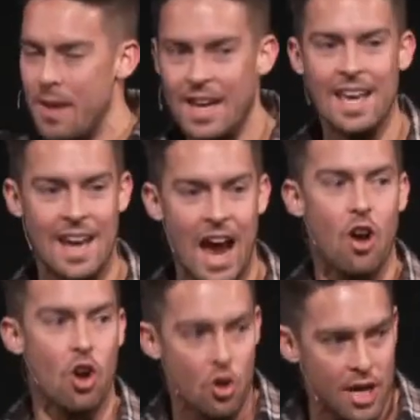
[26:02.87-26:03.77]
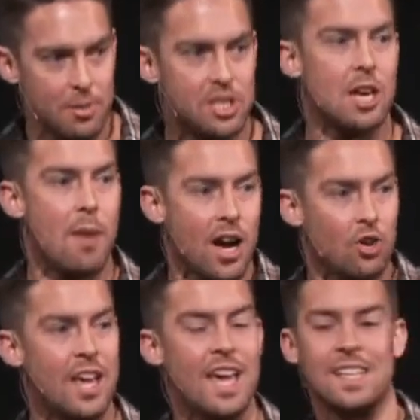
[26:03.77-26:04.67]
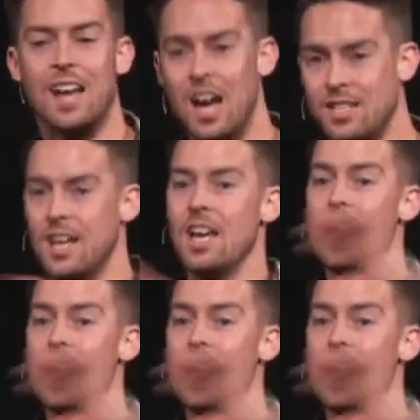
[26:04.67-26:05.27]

man in our own image. The Imago Dei is us,